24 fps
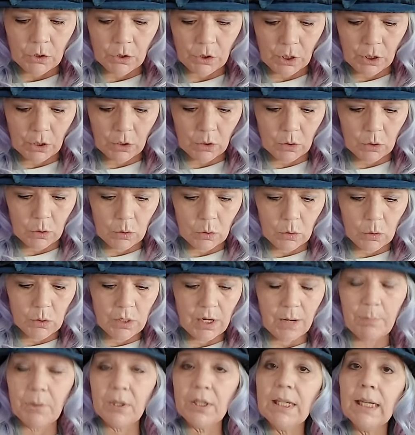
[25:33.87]
So
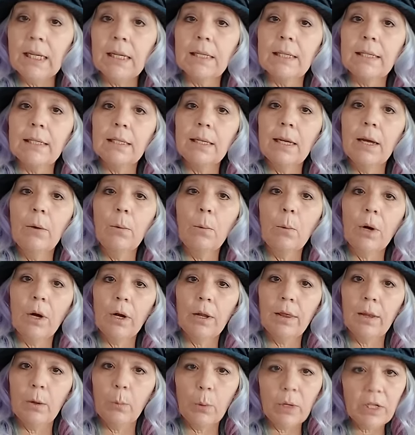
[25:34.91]
number six
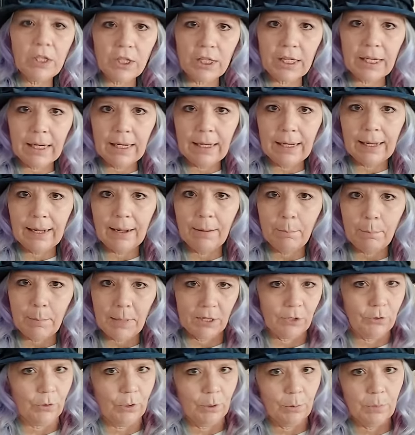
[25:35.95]
were the witchy
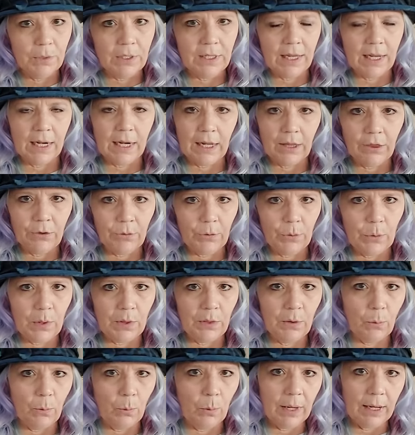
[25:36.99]
mushrooms that I threw
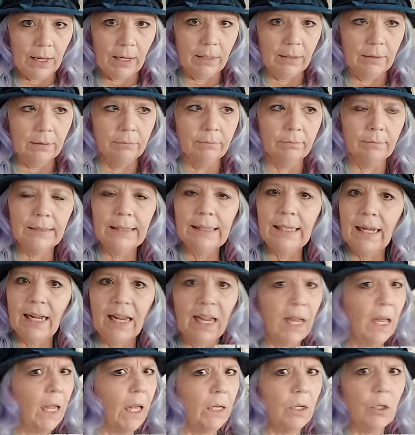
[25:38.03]
on the wheel. I
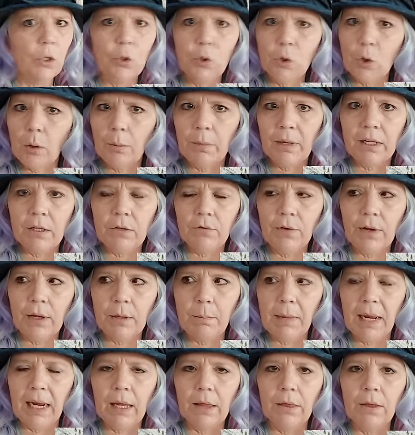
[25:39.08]
had so much
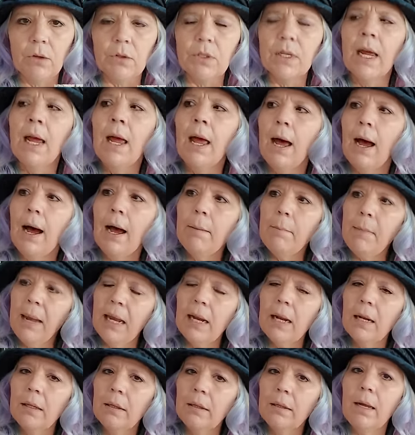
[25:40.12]
fun making those. I
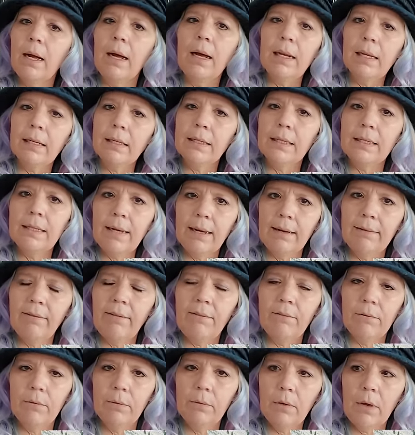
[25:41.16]
made a lot of stuff
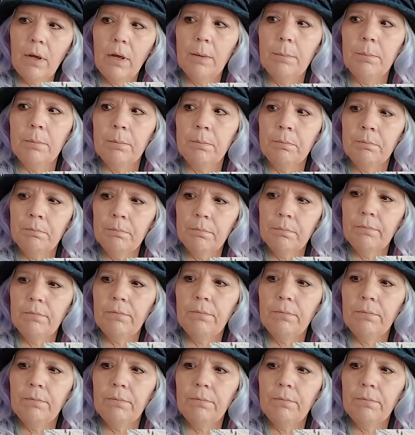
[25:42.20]
um,